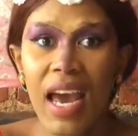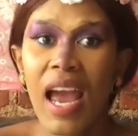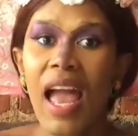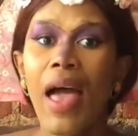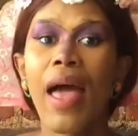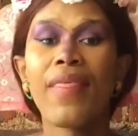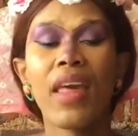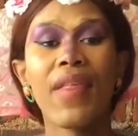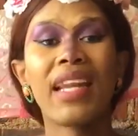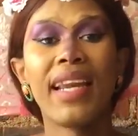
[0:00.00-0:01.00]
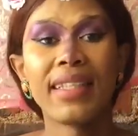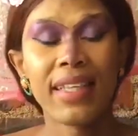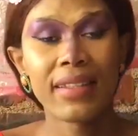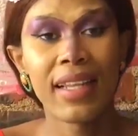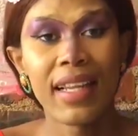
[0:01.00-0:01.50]
And then that letter is the
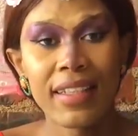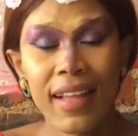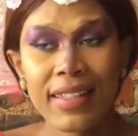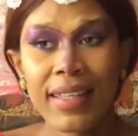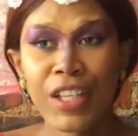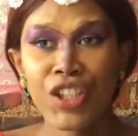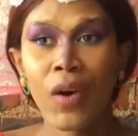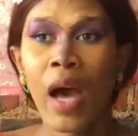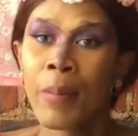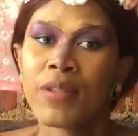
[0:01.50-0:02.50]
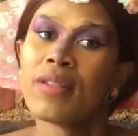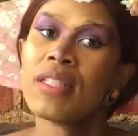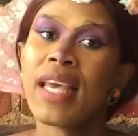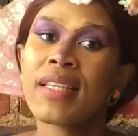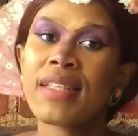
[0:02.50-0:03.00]
letter that sends you up to the next
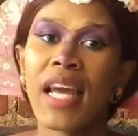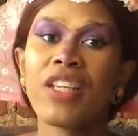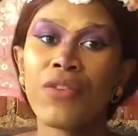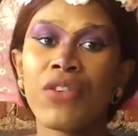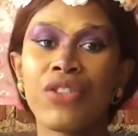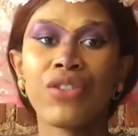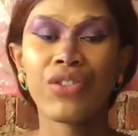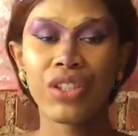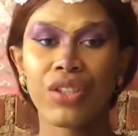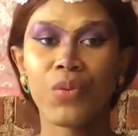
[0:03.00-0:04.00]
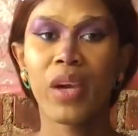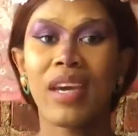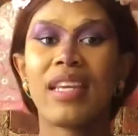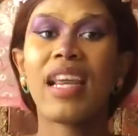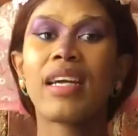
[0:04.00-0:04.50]
stage of your transition, where you can
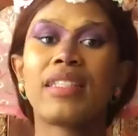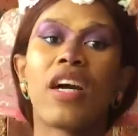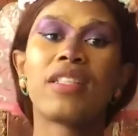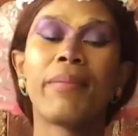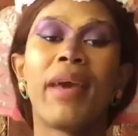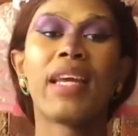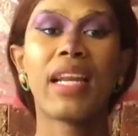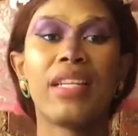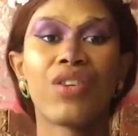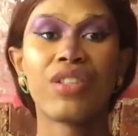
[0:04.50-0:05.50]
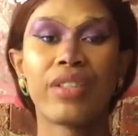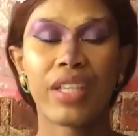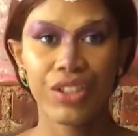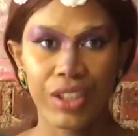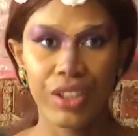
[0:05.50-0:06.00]
now start to medically
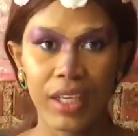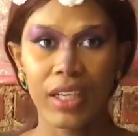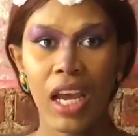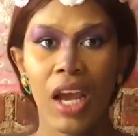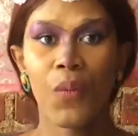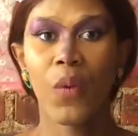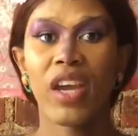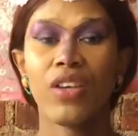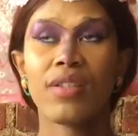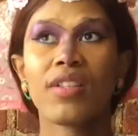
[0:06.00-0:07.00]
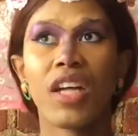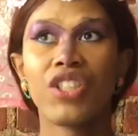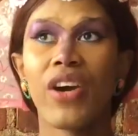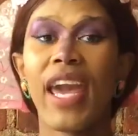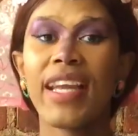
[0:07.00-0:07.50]
transition, where you start your
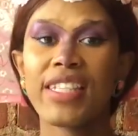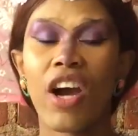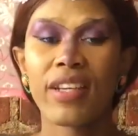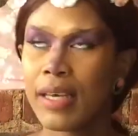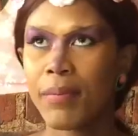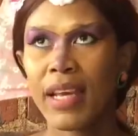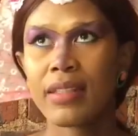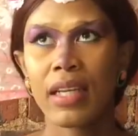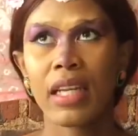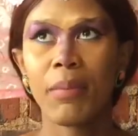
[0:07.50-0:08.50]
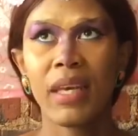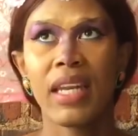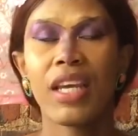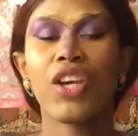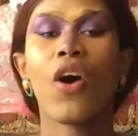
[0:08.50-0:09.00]
HRT, basically meaning
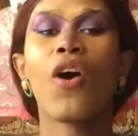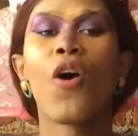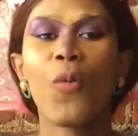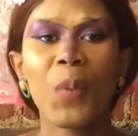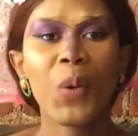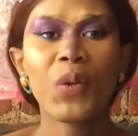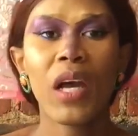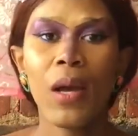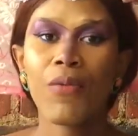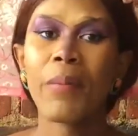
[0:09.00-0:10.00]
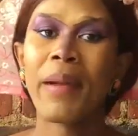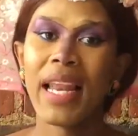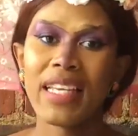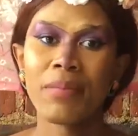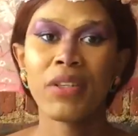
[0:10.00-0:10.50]
your hormone
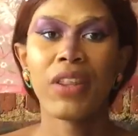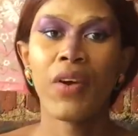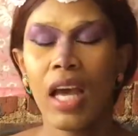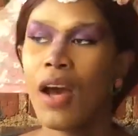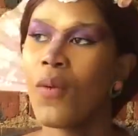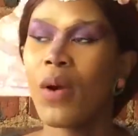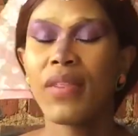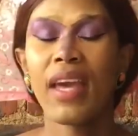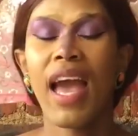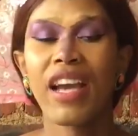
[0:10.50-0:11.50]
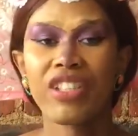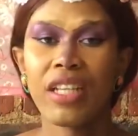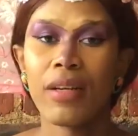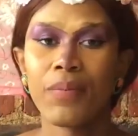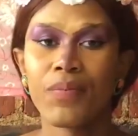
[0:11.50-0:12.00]
replacement therapy, where they actually
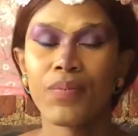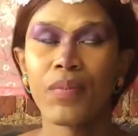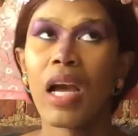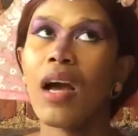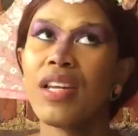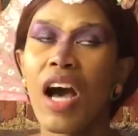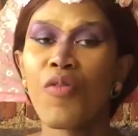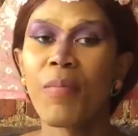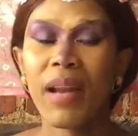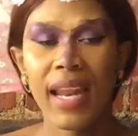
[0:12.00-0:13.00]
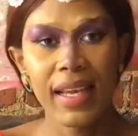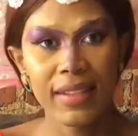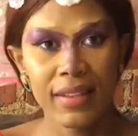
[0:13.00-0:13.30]
now replace